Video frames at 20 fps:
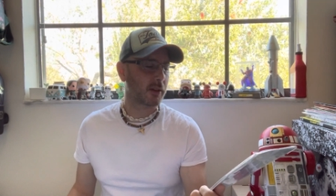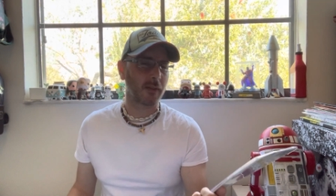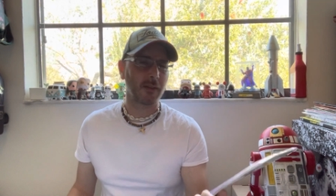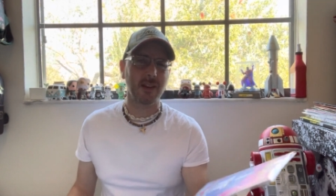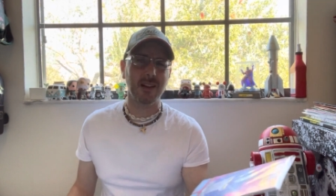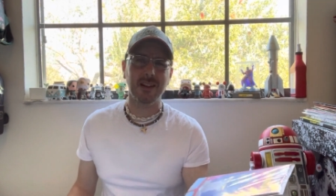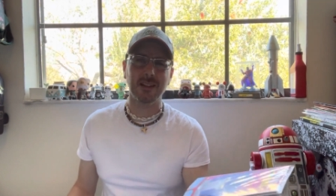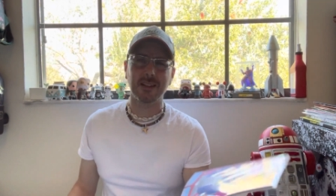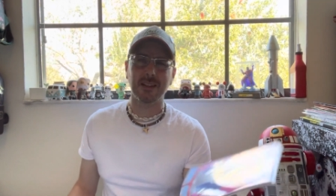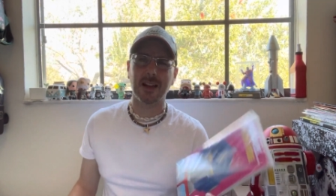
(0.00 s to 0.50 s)
I
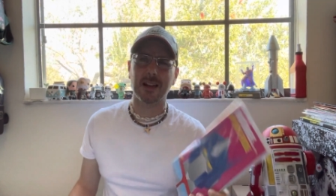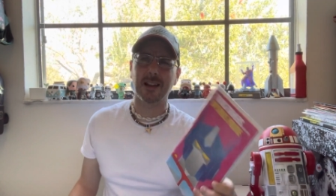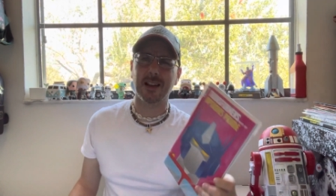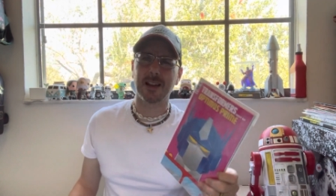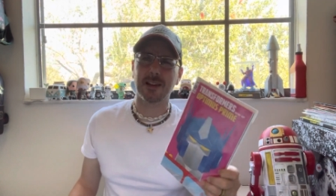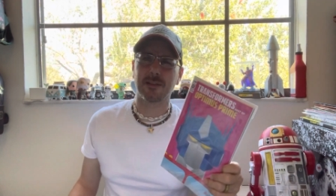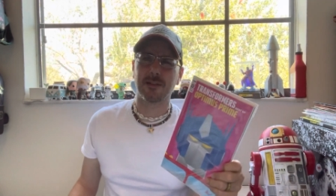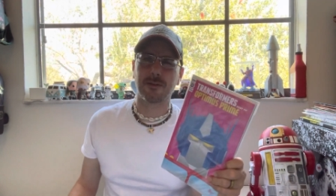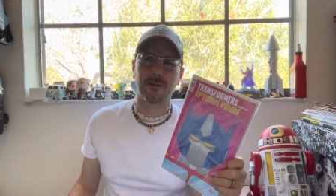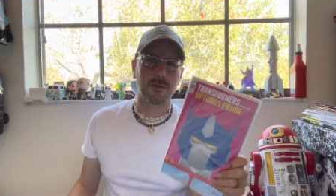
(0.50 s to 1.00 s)
think it's got
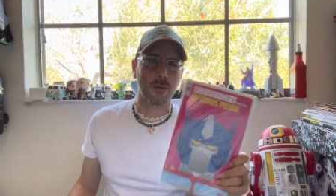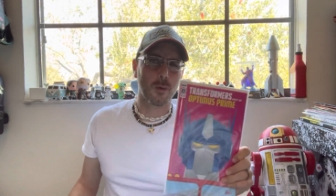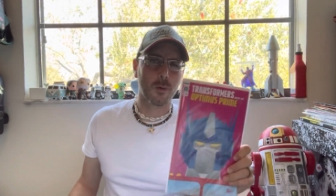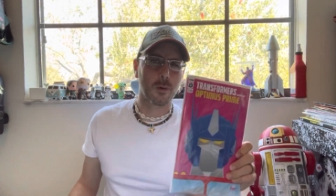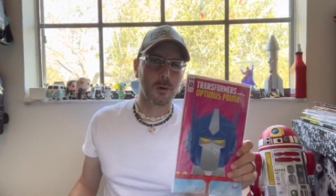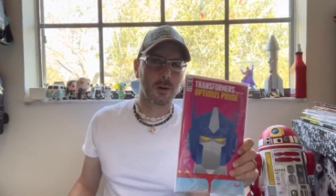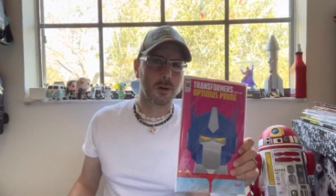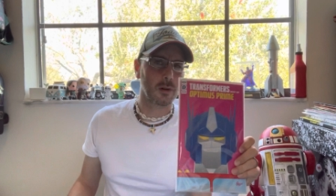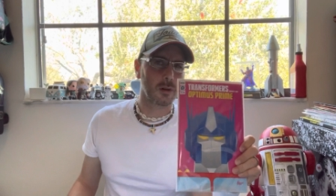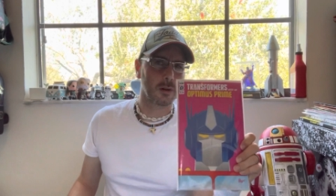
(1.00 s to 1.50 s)
like
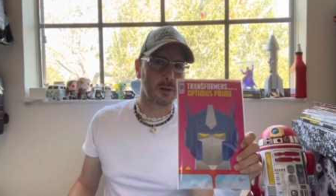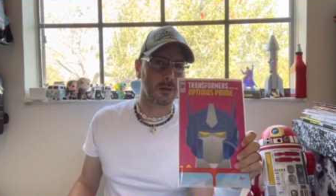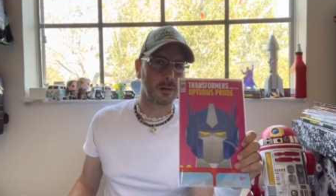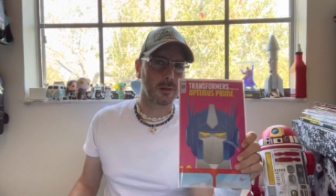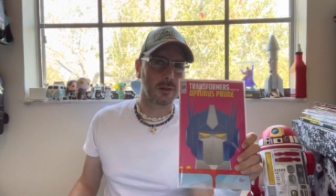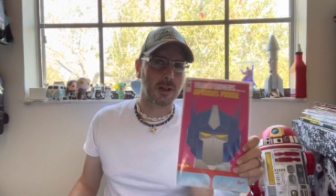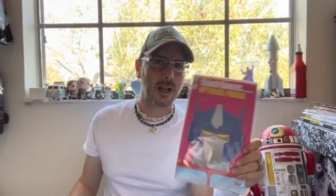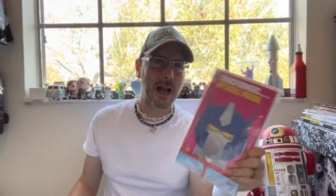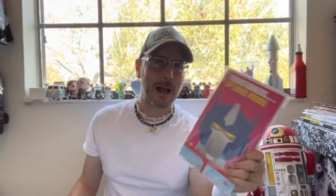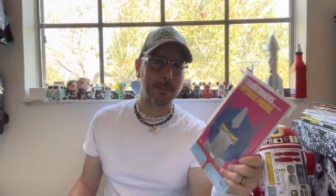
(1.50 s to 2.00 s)
four
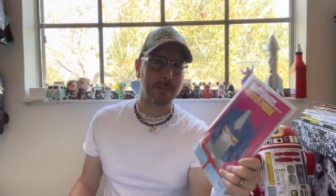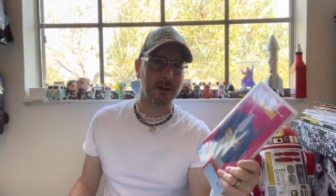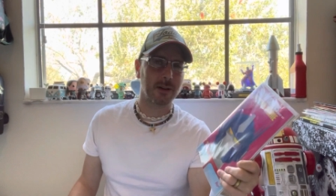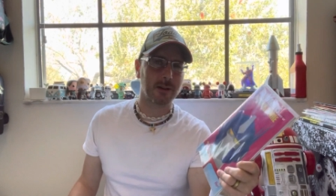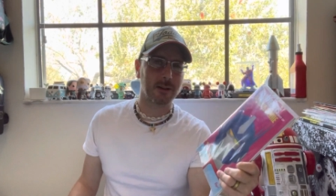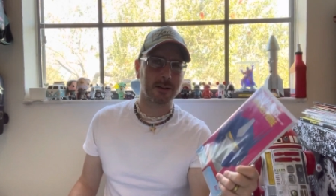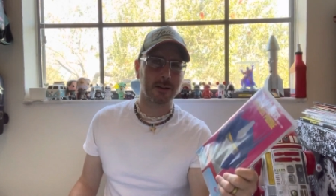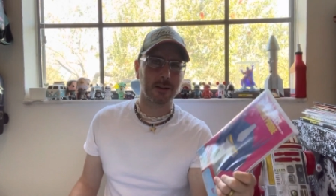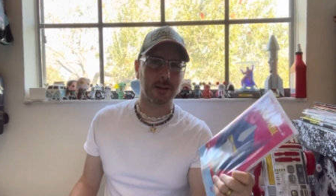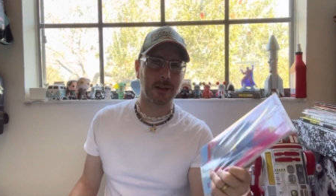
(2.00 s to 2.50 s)

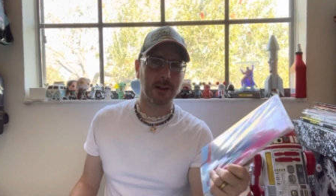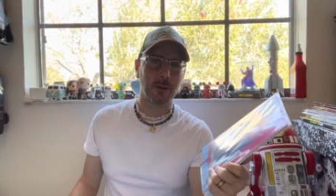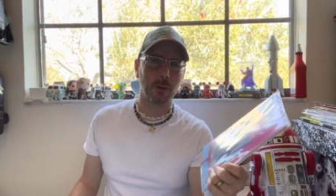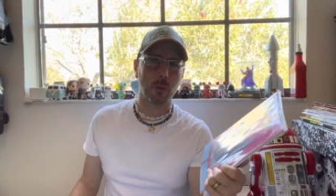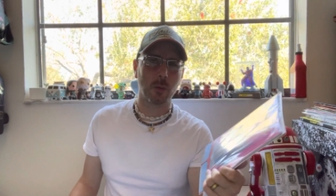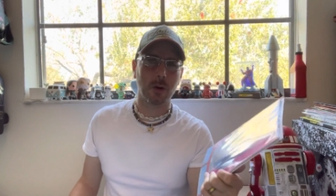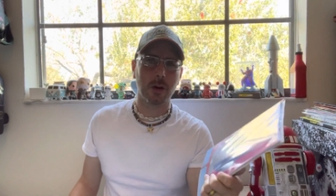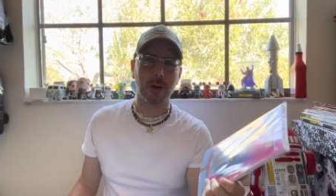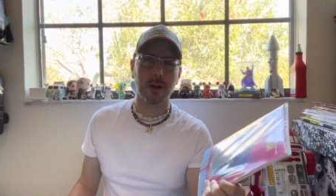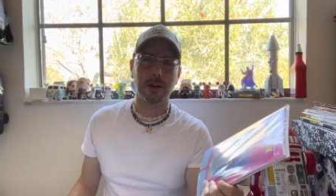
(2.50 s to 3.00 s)
comics
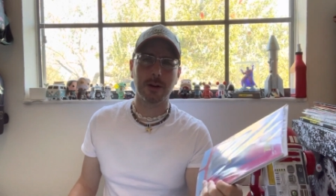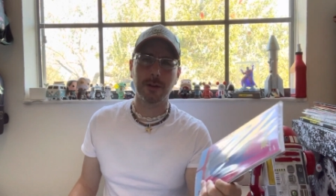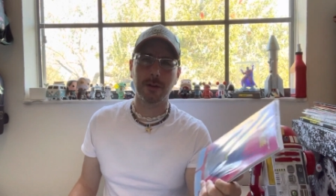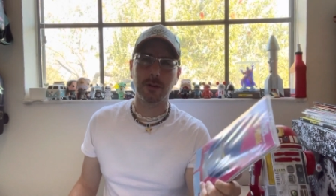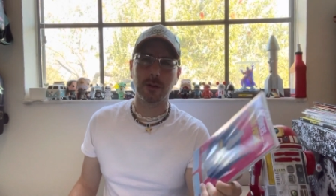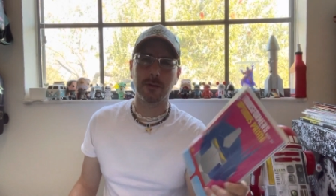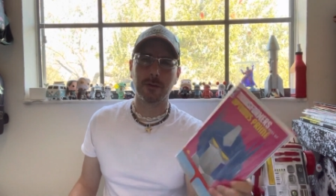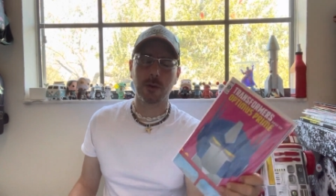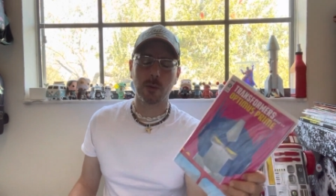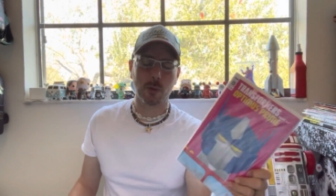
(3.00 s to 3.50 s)
in one,
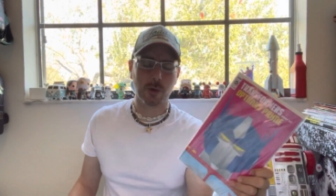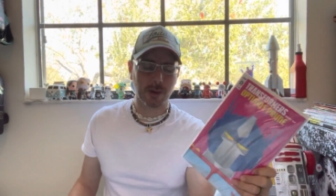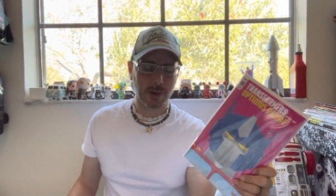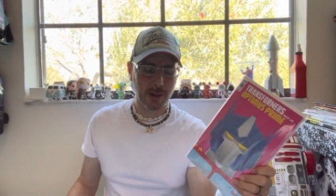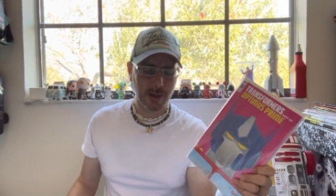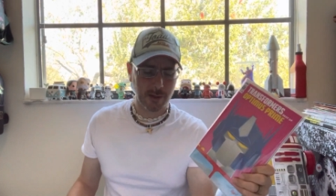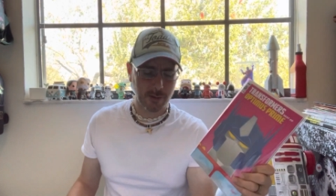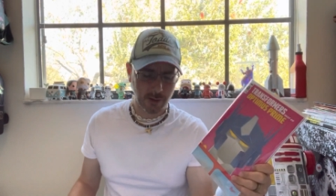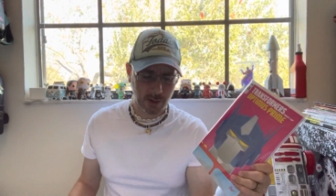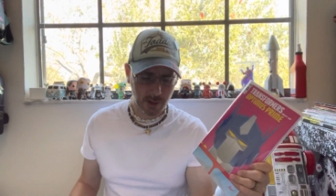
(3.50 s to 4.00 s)
so if you want to
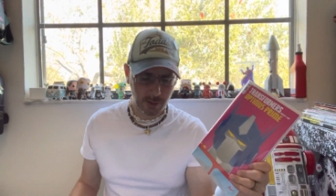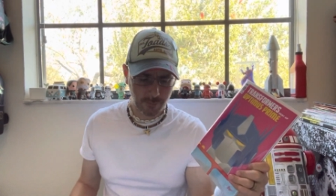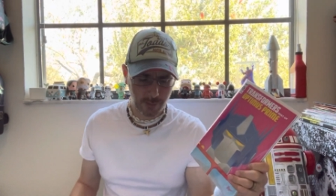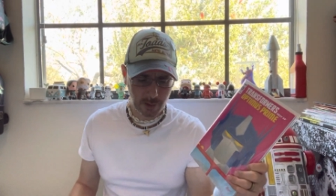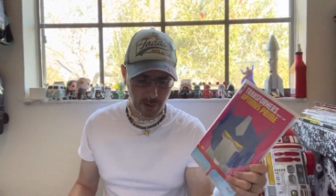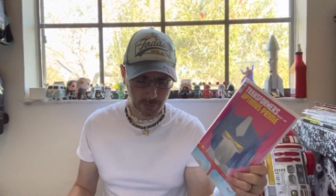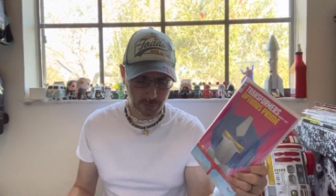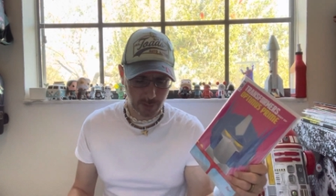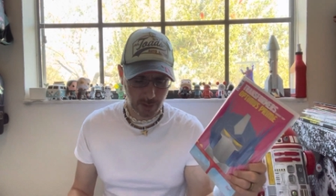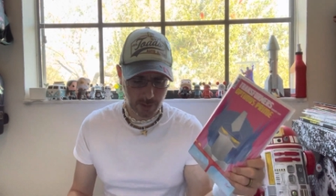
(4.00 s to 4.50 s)
like think of
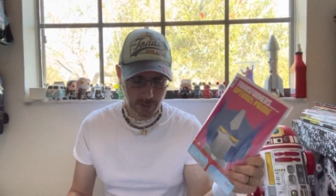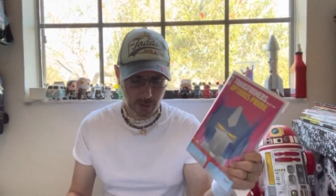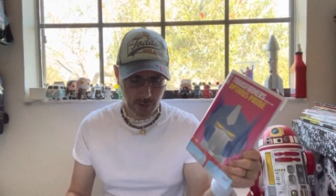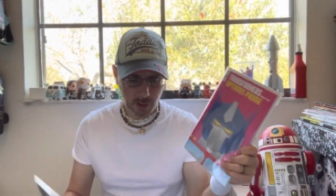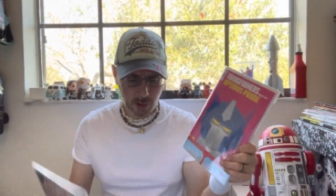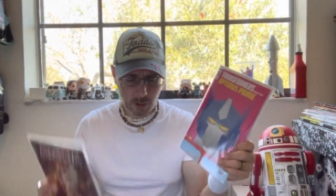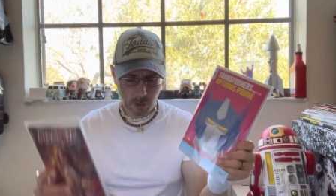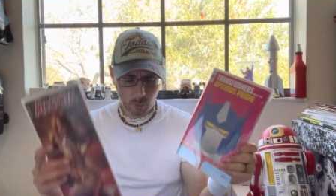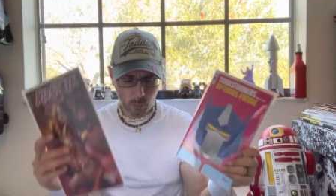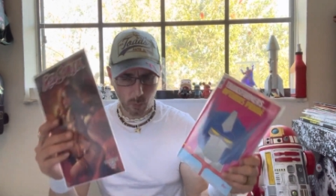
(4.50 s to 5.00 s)
it as like
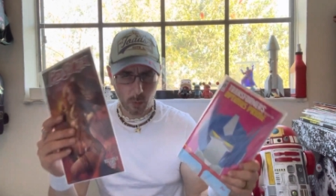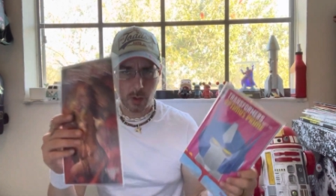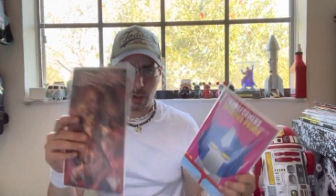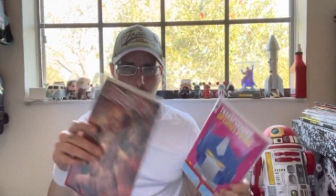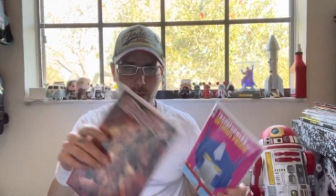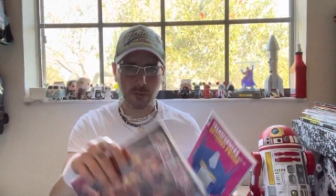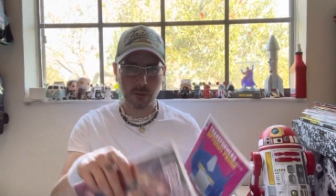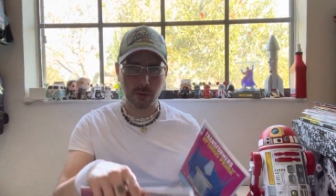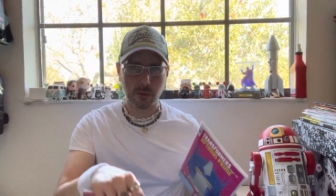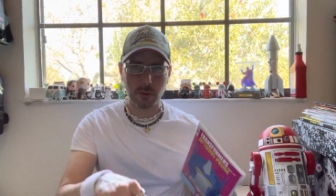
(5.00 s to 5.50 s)

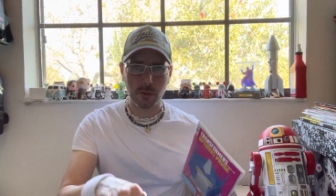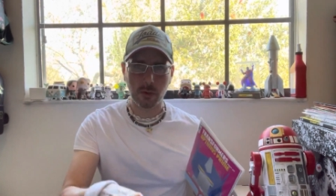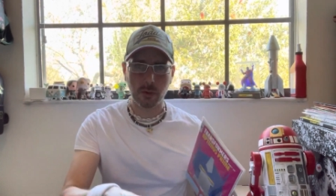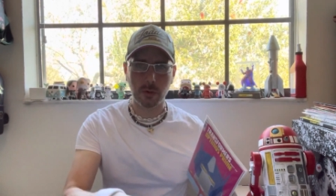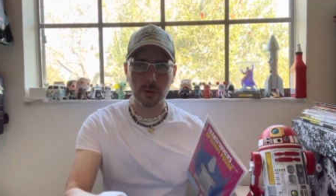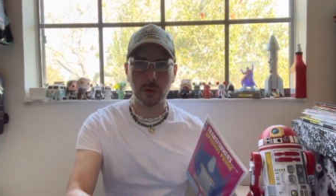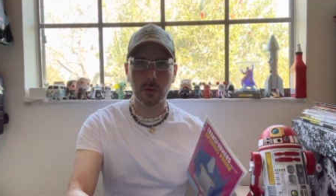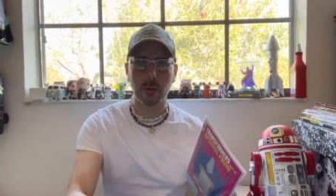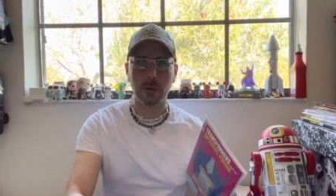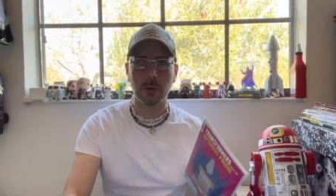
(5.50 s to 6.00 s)
one,
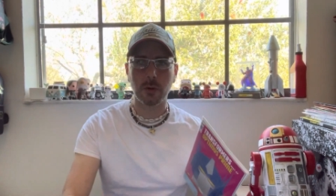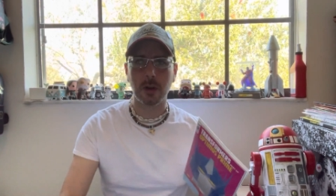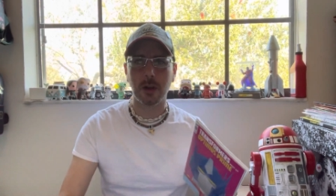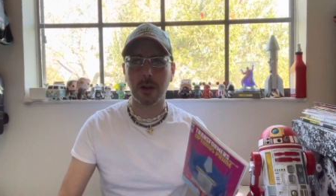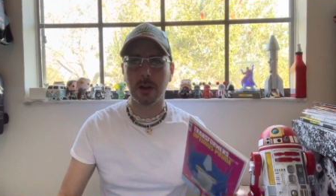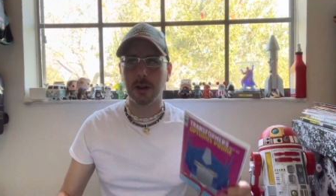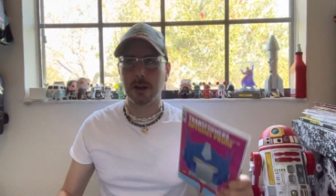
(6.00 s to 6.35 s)
two,